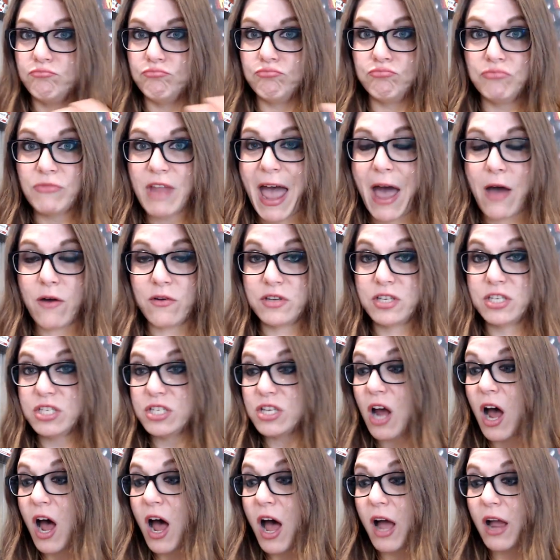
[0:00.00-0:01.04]
out of
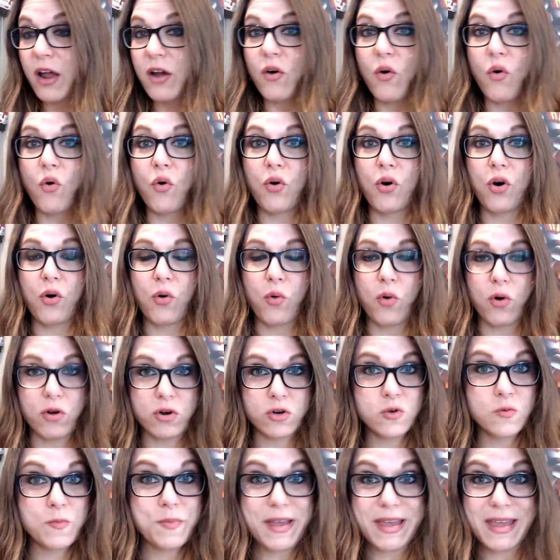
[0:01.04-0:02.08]
stock, or
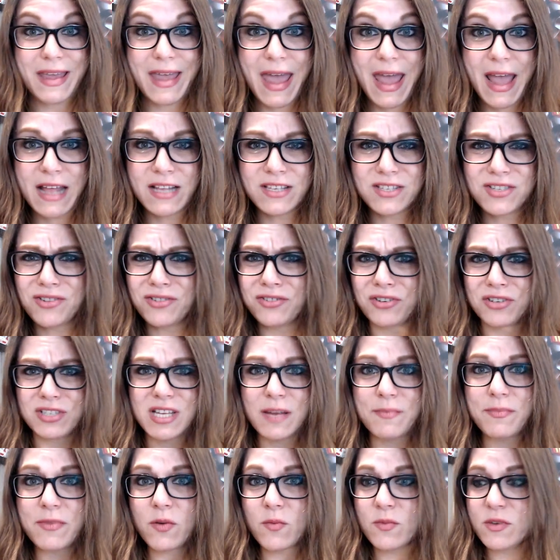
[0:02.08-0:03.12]
orders were being canceled, or
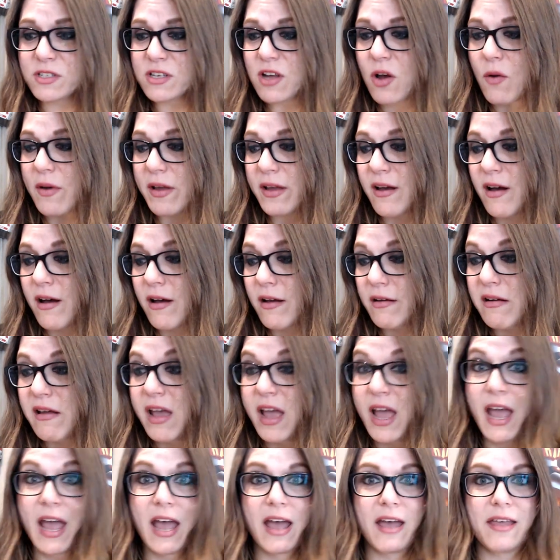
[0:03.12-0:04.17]
something was going on.
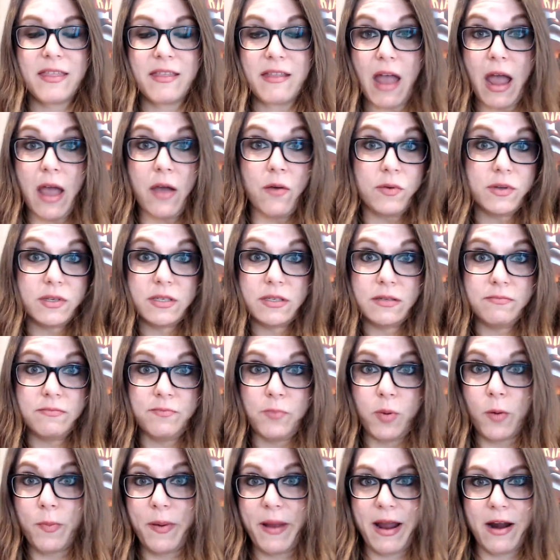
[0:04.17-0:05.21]
And I was
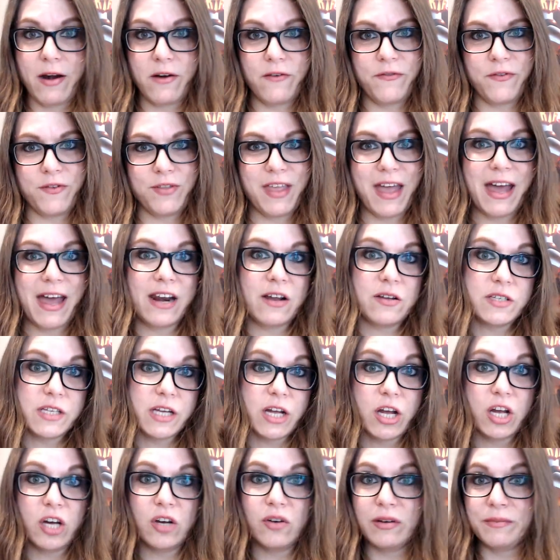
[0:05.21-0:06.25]
prepared for that. I was like,
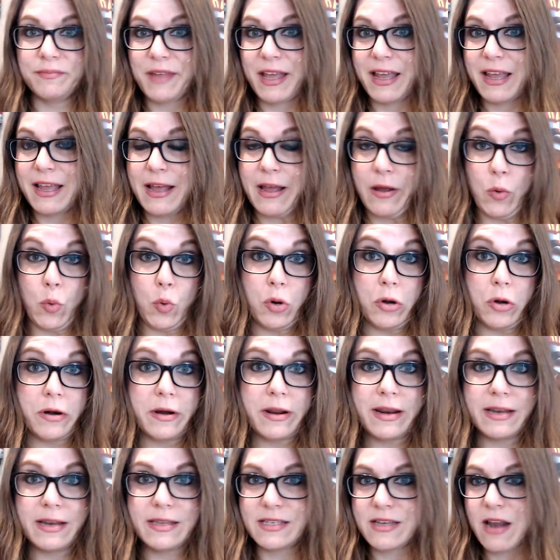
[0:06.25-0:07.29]
oh, I'm like, I ordered
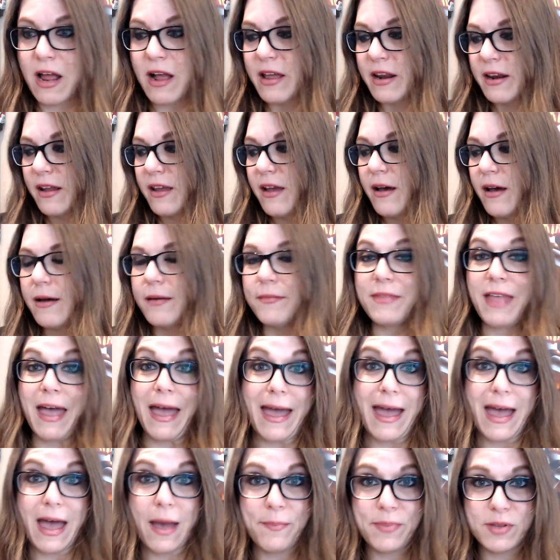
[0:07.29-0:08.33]
it. It's not going to come. That
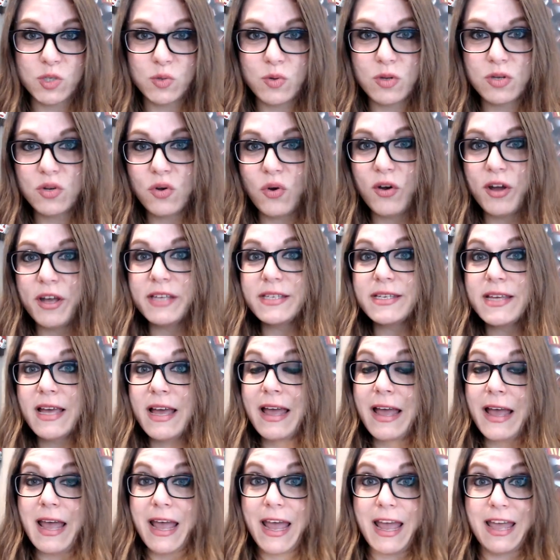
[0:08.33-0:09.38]
happens with toys.
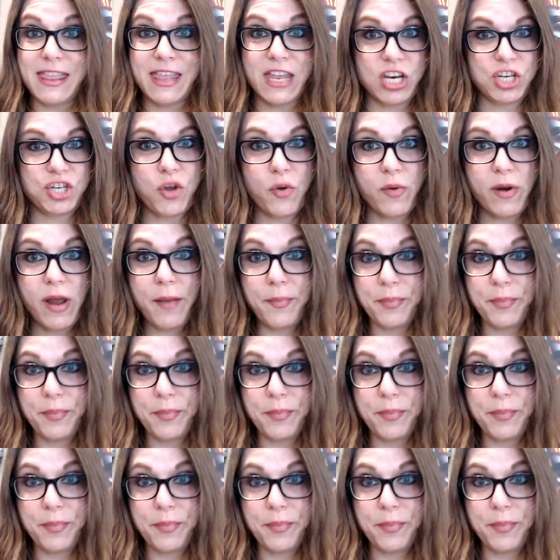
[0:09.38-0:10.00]
And then it showed up.